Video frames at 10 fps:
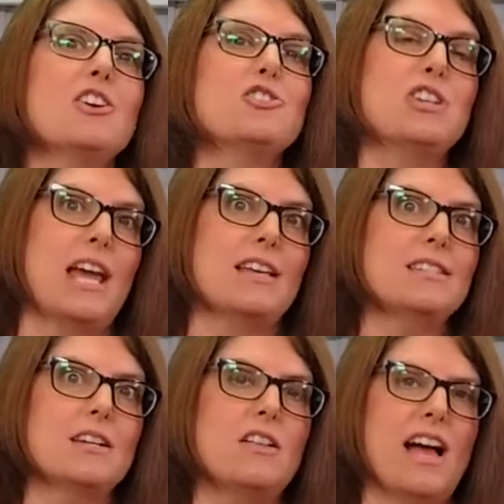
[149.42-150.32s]
She
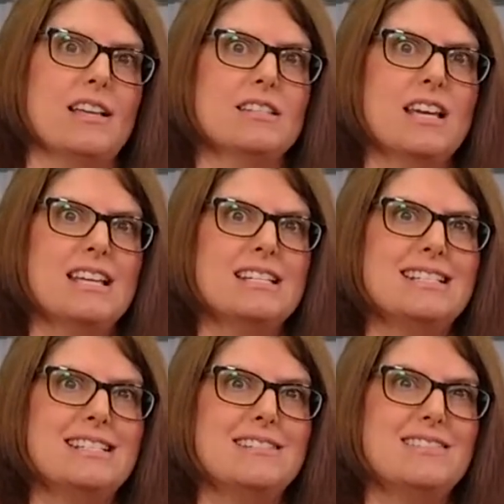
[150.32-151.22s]
asks the class,
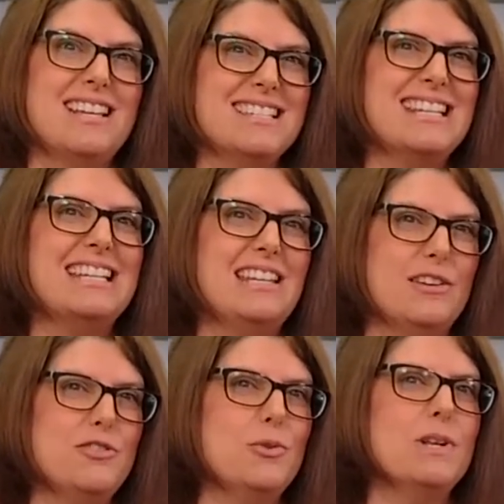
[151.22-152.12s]
does it
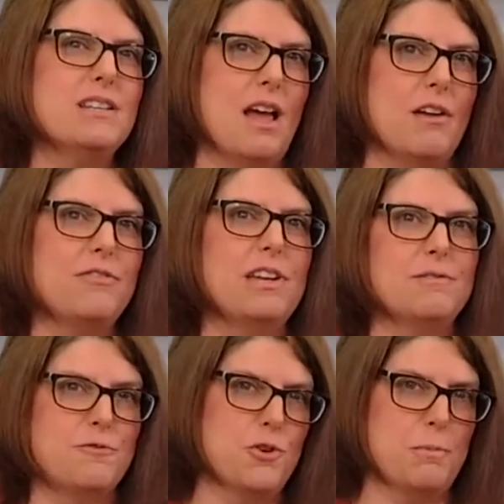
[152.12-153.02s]
give you enough
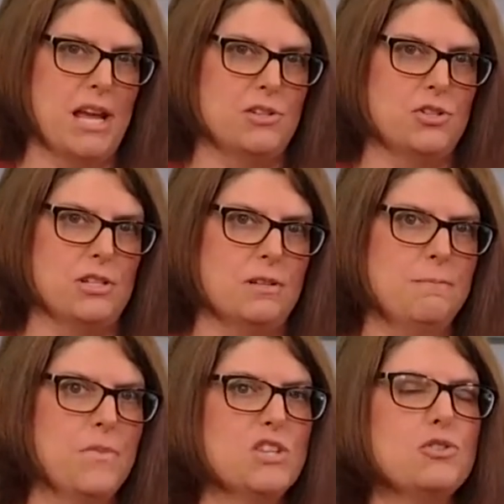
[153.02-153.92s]
information
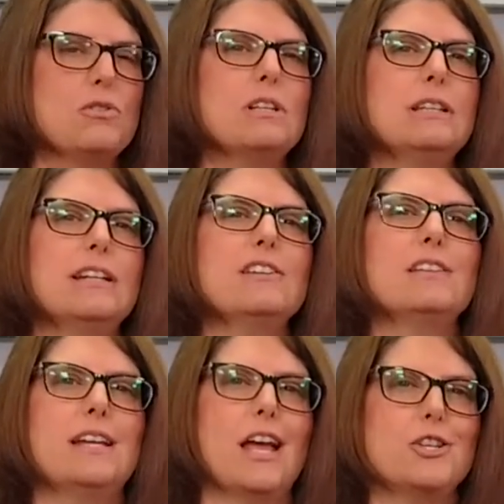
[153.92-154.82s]
to
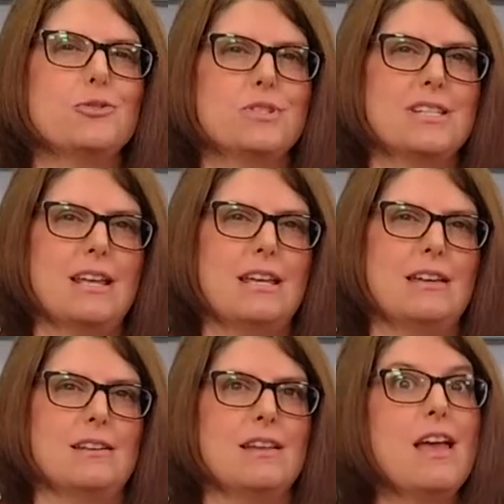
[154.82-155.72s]
clearly
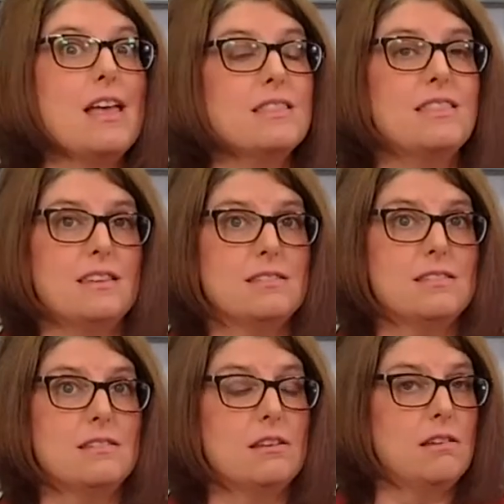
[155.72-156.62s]
understand
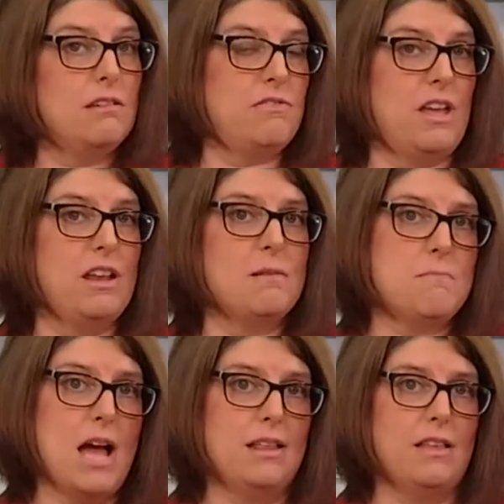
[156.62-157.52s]
this event in
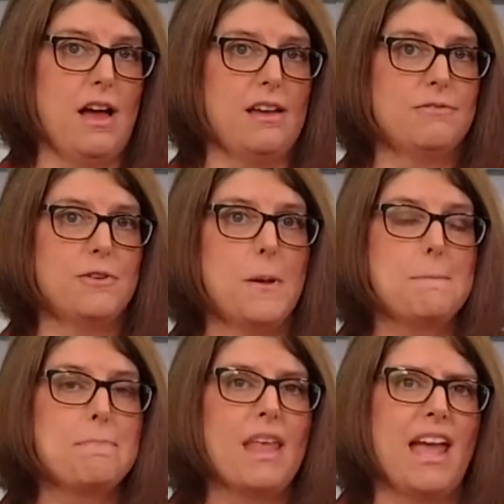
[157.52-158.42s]
my life?
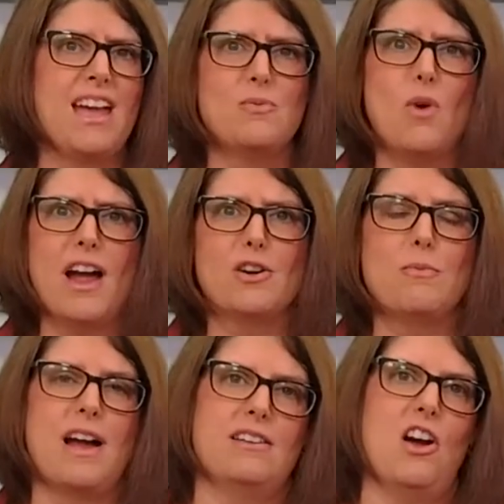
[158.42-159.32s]
And why or
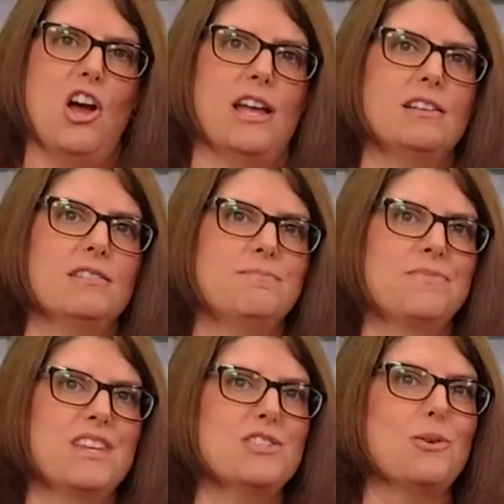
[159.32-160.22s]
why not?
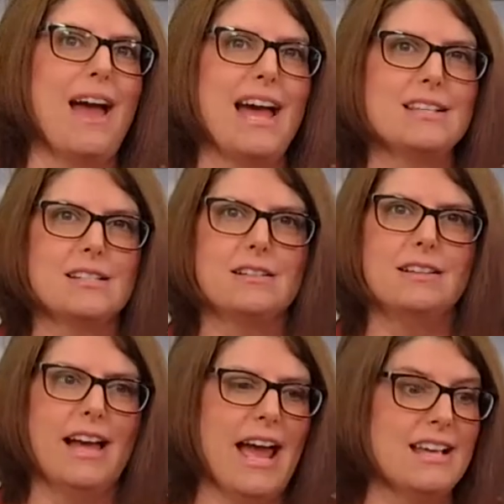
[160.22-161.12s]
So as a
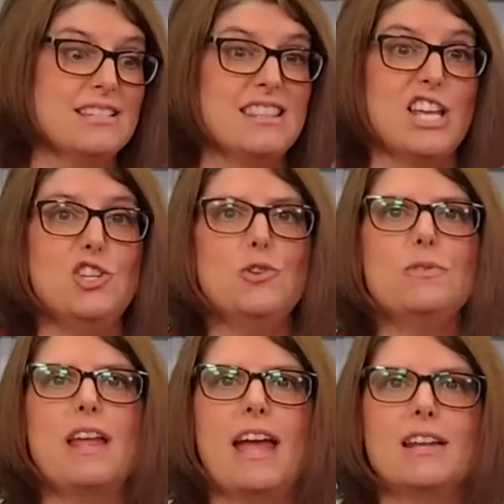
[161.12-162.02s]
class, they
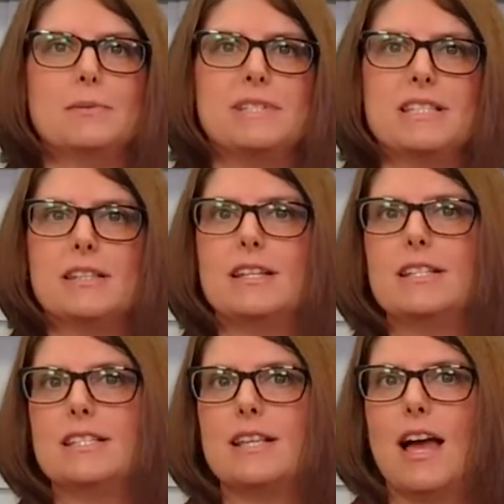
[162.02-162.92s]
unanimously
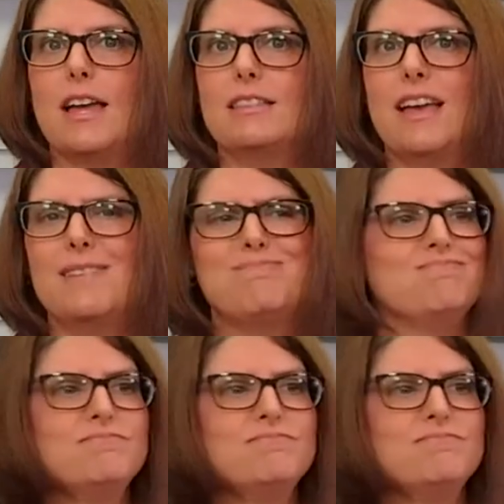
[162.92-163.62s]
decide that